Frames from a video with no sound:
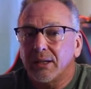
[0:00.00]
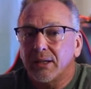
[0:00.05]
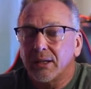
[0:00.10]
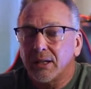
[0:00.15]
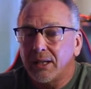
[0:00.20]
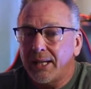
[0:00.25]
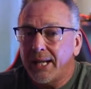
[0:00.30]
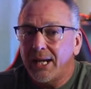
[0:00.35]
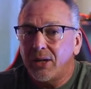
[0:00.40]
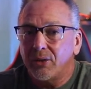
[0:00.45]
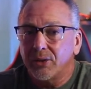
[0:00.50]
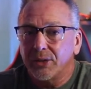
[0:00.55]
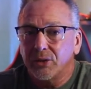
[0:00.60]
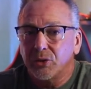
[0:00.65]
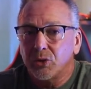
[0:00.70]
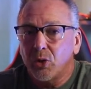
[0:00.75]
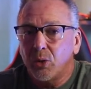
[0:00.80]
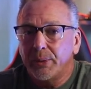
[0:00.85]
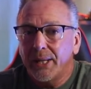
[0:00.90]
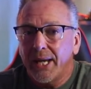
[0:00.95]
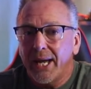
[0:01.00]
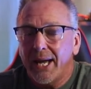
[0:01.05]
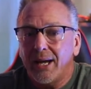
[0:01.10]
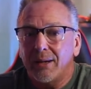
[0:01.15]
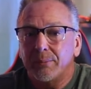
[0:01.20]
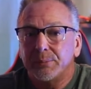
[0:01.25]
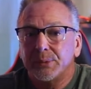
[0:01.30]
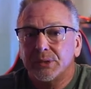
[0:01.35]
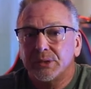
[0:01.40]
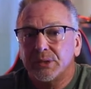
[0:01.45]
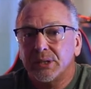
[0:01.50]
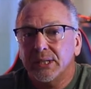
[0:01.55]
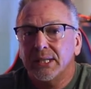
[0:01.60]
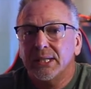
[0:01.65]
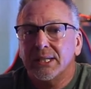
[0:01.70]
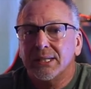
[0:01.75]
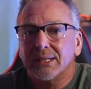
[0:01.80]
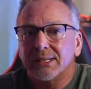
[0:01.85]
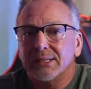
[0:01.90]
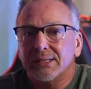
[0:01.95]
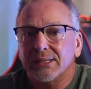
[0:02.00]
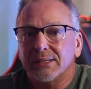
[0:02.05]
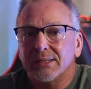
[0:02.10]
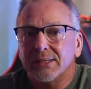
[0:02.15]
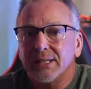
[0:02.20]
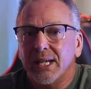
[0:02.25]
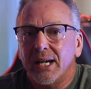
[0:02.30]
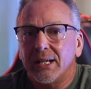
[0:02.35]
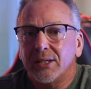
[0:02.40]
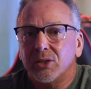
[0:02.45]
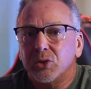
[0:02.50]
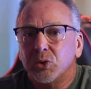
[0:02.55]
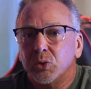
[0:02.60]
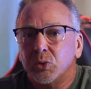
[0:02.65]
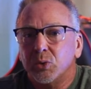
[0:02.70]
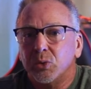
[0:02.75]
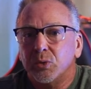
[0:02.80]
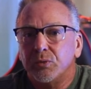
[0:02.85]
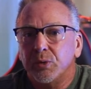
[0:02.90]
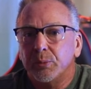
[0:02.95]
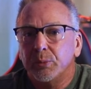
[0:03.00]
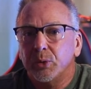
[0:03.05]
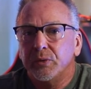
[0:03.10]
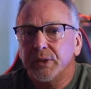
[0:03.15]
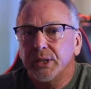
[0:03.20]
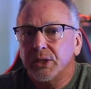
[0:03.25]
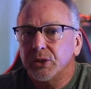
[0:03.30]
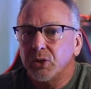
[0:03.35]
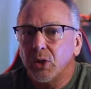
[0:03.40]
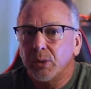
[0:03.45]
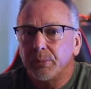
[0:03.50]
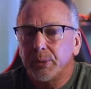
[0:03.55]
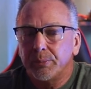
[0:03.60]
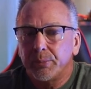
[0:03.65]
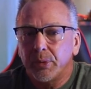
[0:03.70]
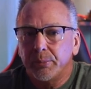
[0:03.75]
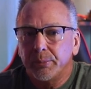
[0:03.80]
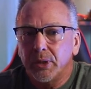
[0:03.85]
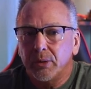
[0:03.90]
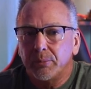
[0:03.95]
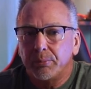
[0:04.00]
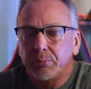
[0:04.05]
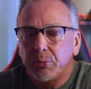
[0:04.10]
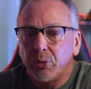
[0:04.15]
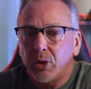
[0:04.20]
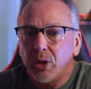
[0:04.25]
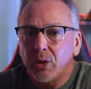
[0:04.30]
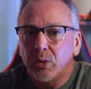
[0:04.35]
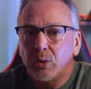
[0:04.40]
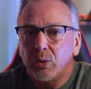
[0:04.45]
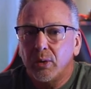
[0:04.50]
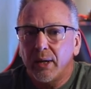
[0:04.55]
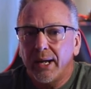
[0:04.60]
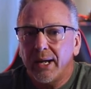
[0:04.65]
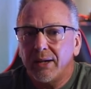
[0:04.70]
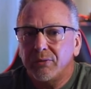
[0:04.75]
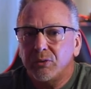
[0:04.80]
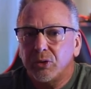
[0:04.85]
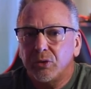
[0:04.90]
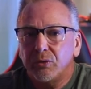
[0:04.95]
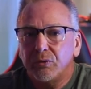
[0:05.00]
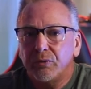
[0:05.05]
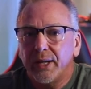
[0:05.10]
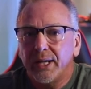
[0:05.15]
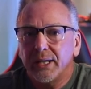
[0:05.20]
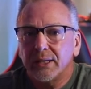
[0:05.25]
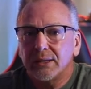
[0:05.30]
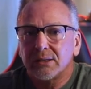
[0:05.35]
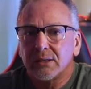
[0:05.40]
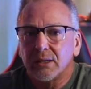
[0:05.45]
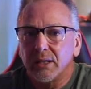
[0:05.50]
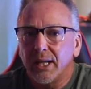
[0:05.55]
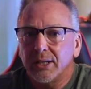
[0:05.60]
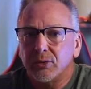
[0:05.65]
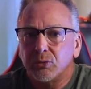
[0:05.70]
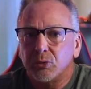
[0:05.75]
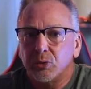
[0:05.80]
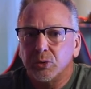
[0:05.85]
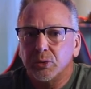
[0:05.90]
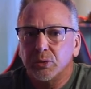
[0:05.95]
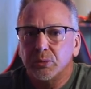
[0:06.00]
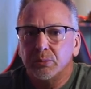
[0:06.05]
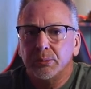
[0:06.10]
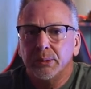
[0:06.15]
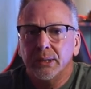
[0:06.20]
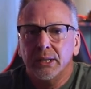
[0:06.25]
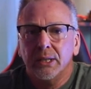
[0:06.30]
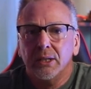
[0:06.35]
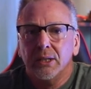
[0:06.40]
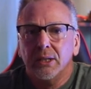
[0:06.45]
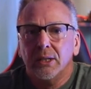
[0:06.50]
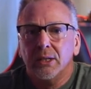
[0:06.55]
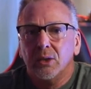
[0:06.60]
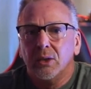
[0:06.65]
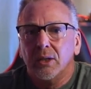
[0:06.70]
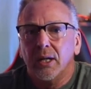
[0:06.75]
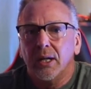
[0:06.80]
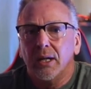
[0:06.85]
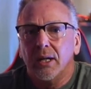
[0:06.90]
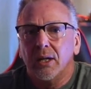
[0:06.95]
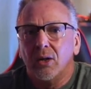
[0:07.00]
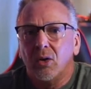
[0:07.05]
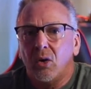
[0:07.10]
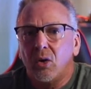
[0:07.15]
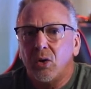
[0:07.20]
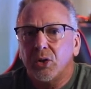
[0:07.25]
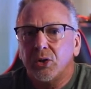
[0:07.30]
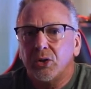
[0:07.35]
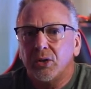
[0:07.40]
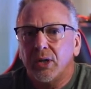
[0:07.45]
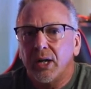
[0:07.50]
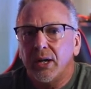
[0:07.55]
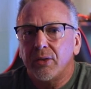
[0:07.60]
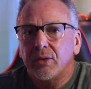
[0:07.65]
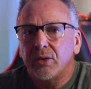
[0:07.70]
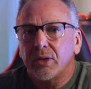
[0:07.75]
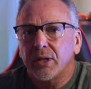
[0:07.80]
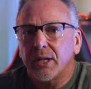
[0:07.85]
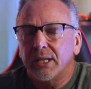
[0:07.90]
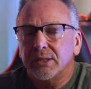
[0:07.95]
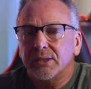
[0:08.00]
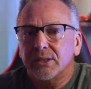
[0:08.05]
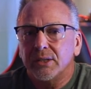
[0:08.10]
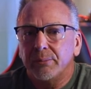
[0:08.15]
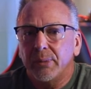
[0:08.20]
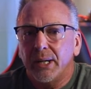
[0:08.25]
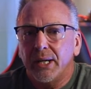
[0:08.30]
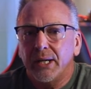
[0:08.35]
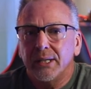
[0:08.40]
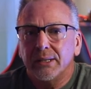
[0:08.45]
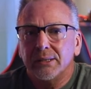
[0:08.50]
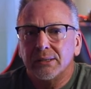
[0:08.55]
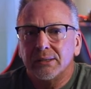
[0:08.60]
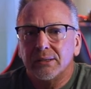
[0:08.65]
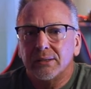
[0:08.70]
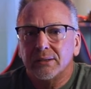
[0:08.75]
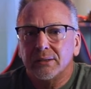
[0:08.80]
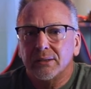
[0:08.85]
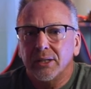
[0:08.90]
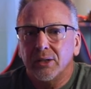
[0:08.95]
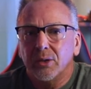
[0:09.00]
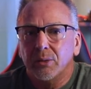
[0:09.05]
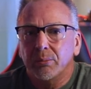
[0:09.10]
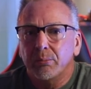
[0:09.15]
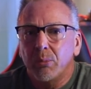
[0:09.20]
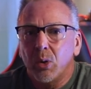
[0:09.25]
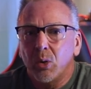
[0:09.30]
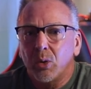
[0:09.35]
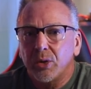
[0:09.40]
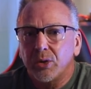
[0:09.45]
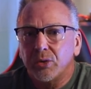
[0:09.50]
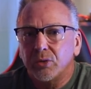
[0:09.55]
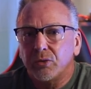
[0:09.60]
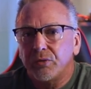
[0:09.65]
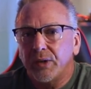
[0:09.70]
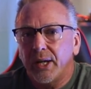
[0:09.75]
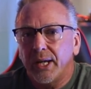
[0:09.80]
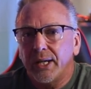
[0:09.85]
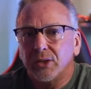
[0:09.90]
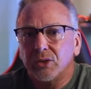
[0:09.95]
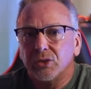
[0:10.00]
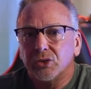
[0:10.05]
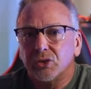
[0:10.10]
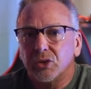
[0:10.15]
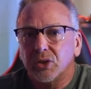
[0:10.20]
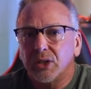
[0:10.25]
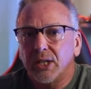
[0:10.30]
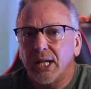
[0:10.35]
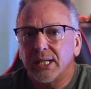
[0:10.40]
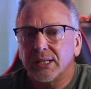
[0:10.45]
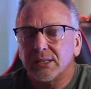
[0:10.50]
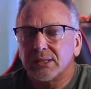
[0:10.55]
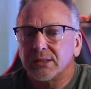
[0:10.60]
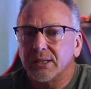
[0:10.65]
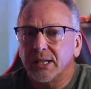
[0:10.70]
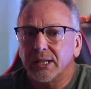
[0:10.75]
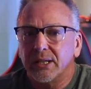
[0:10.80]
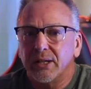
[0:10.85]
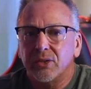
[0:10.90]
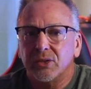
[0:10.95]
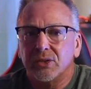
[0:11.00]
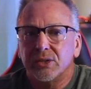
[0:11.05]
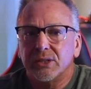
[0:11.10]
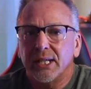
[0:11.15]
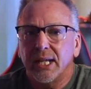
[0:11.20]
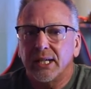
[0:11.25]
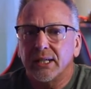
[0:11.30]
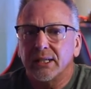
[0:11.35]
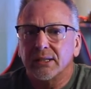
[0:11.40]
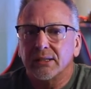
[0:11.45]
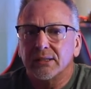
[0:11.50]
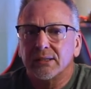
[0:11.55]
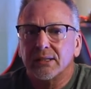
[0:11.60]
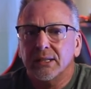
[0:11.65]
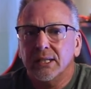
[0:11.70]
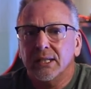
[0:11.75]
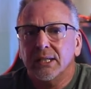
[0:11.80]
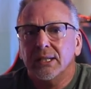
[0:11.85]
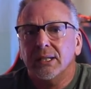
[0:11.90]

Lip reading: Cloud, the Adobe apps. This is not a tool for moving Adobe Premiere Pro, After Effects, Lightroom, all your other customized, you know, Mogurt files, your LUTs, and other settings.